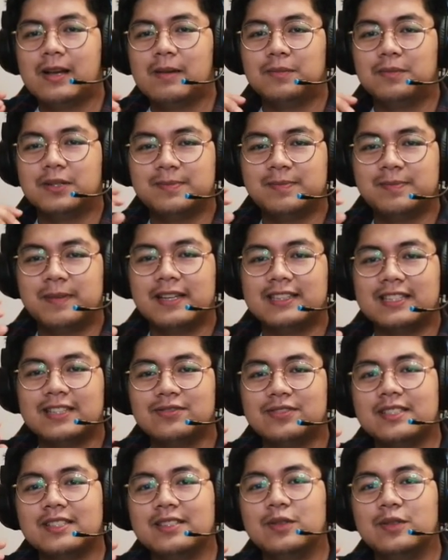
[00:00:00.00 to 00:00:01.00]

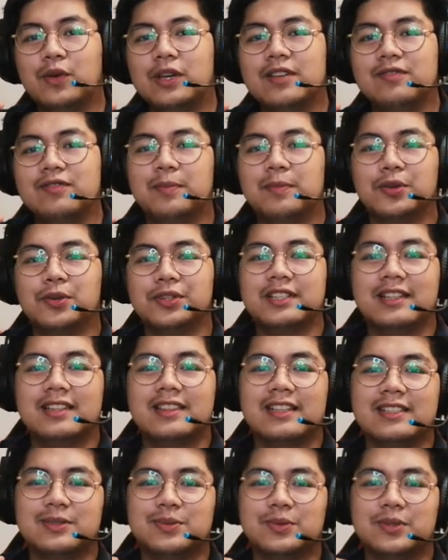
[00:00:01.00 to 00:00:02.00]
perspectives and way of approaching
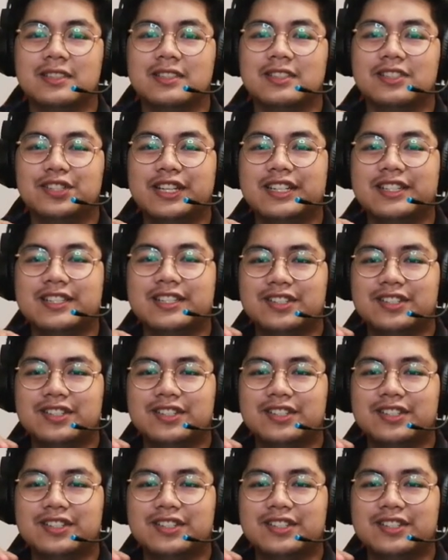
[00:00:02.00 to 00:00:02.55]
things would change